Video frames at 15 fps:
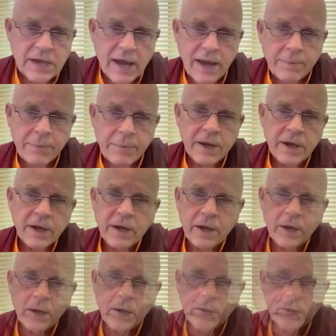happening
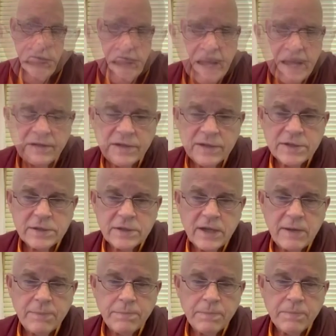here. I had to
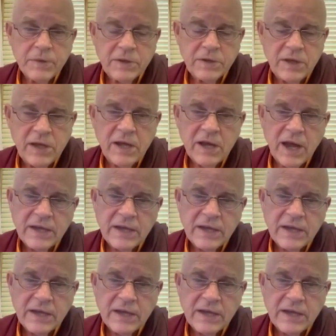steep the tea.